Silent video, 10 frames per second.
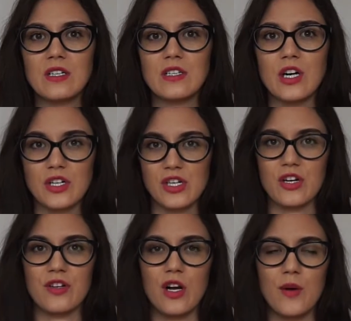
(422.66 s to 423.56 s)
dark
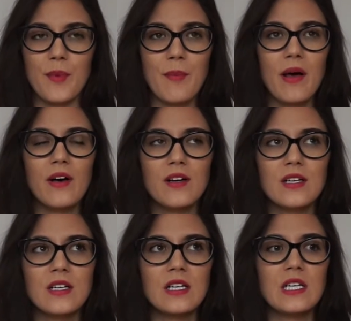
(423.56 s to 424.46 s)
chocolate almond milk.
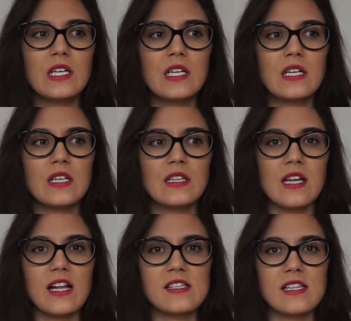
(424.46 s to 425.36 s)

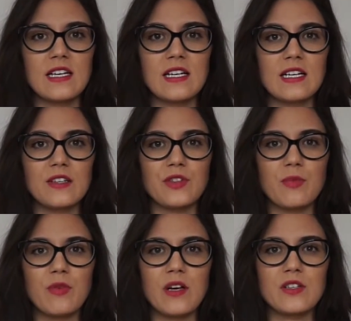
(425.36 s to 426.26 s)
That's like a guilty
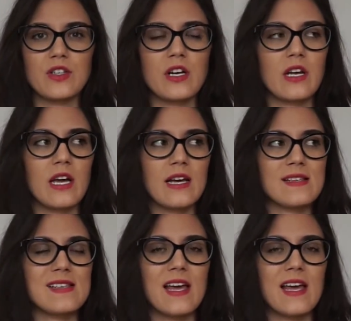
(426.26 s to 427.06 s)
pleasure, I guess.